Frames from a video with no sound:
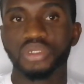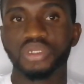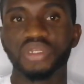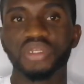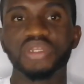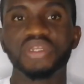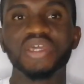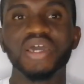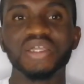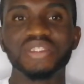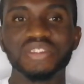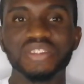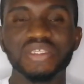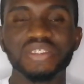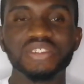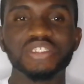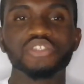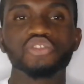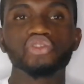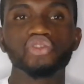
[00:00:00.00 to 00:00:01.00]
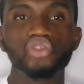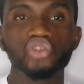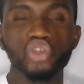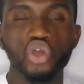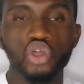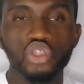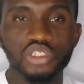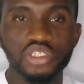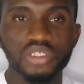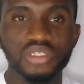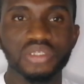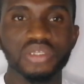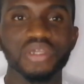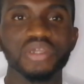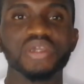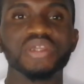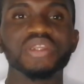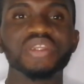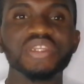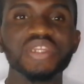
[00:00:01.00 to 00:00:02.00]
that is not
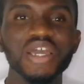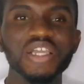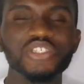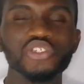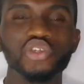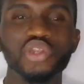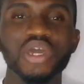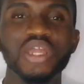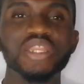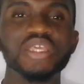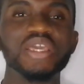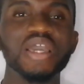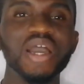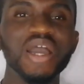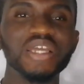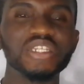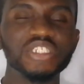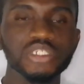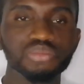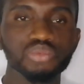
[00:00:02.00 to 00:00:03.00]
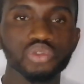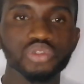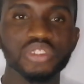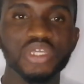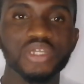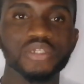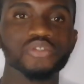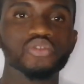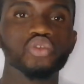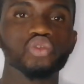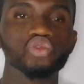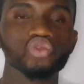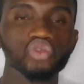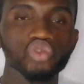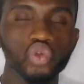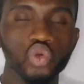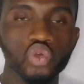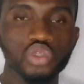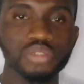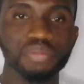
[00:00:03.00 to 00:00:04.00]
naturally attributed to
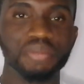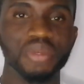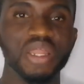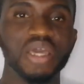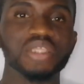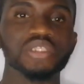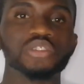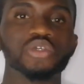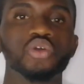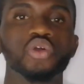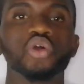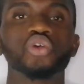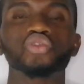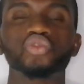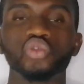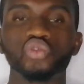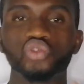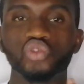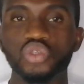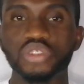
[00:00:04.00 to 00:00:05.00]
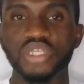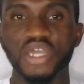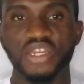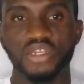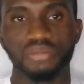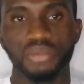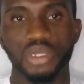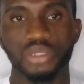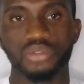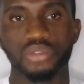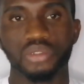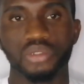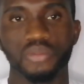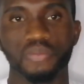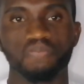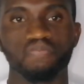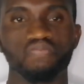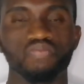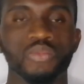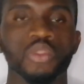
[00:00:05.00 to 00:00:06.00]
those plants or to those animals,
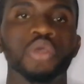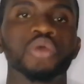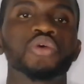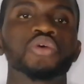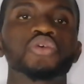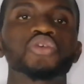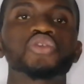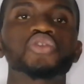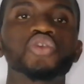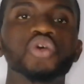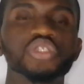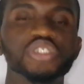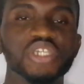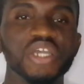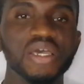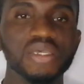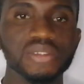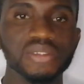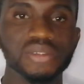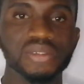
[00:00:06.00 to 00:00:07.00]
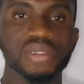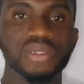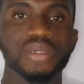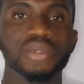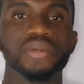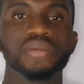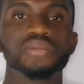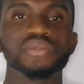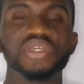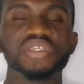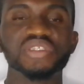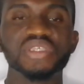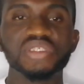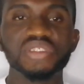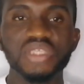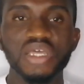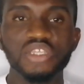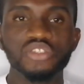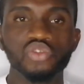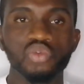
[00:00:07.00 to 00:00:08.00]
such as
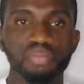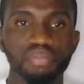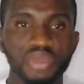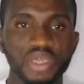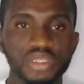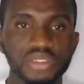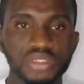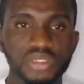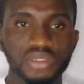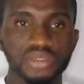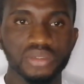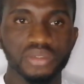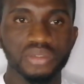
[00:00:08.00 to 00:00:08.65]
resistant to pests,